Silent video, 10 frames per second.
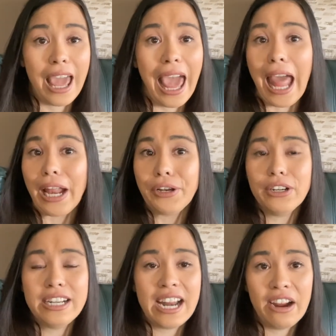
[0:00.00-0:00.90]
and you're
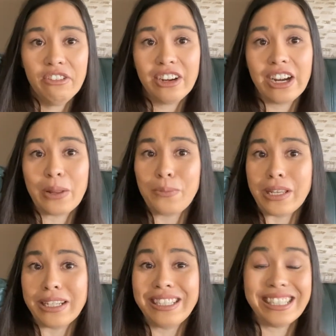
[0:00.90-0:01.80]
never going to
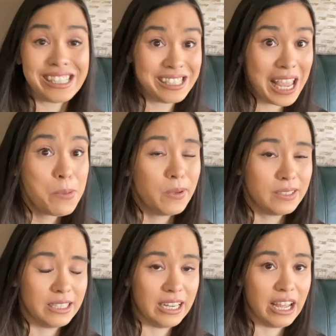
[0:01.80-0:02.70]
be
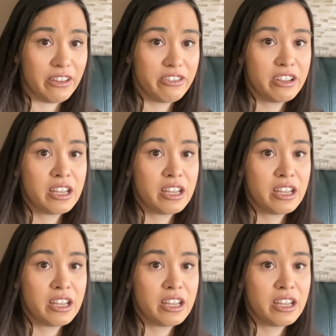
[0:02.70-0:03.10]
disabled enough